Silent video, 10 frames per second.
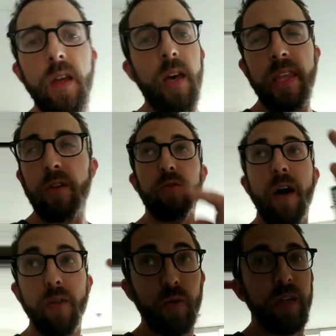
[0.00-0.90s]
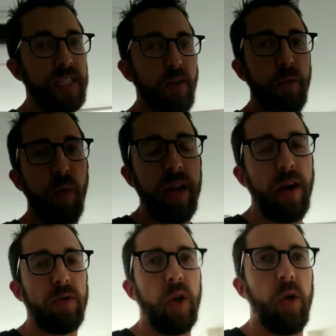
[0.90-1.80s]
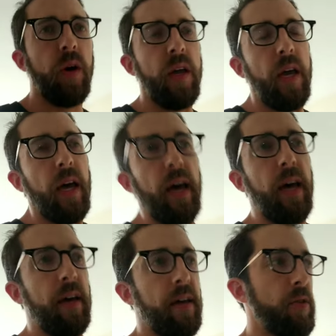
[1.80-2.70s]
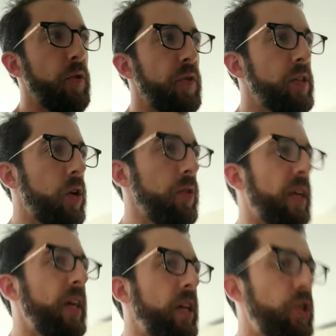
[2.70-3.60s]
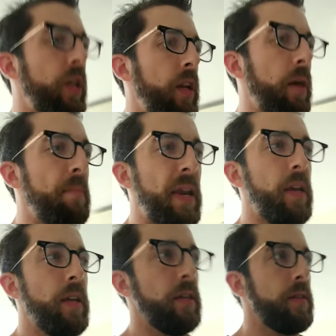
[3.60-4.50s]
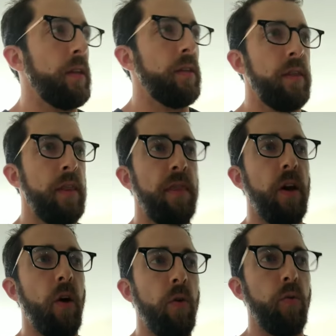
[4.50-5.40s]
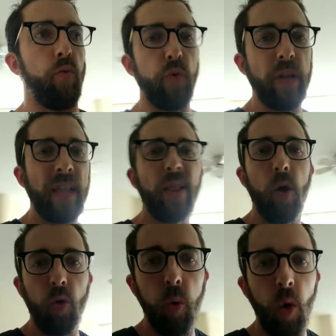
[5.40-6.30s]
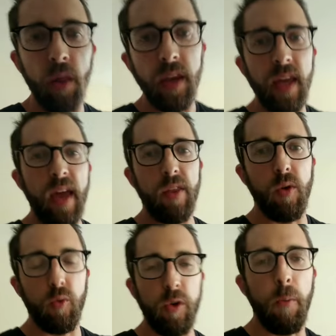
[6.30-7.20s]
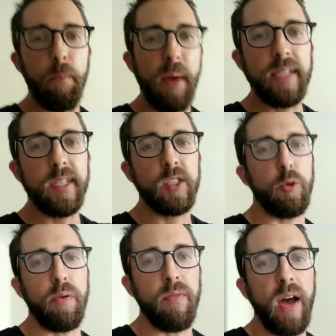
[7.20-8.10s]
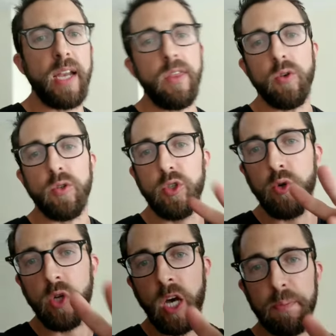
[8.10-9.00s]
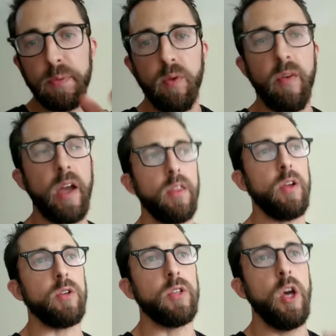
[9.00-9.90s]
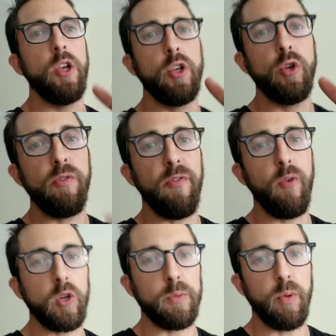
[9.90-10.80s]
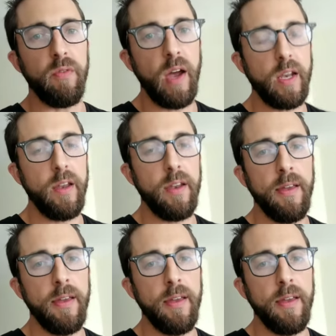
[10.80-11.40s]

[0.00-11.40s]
There's other things I will point out. So other things are the kitchen amenities. They're really low quality and the real basics are provided. There's two cups provided. There's two forks provided.